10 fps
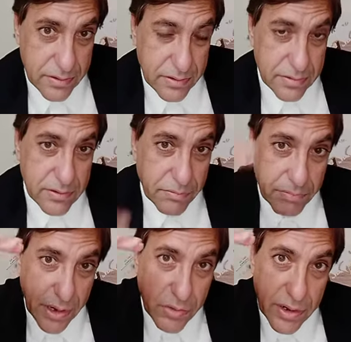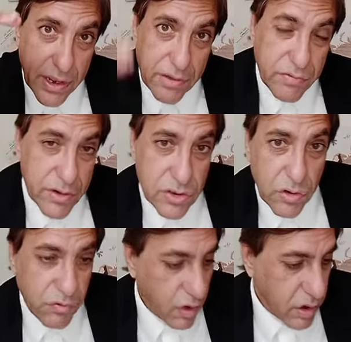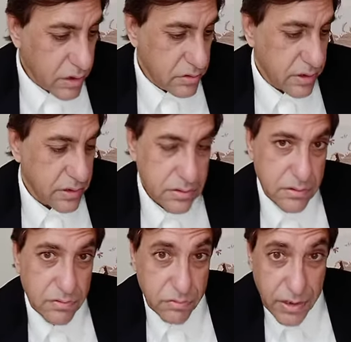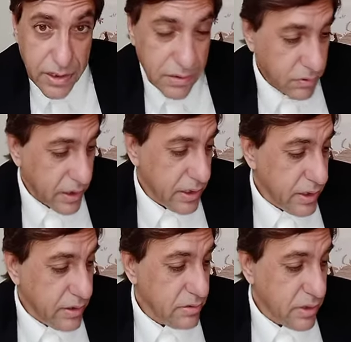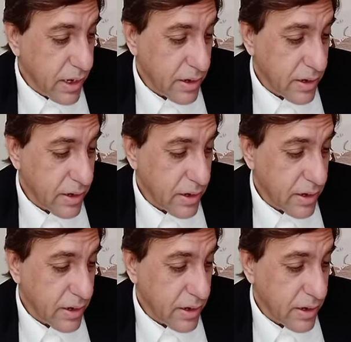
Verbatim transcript: Mount Everest of all sins. Where did, where did he do that?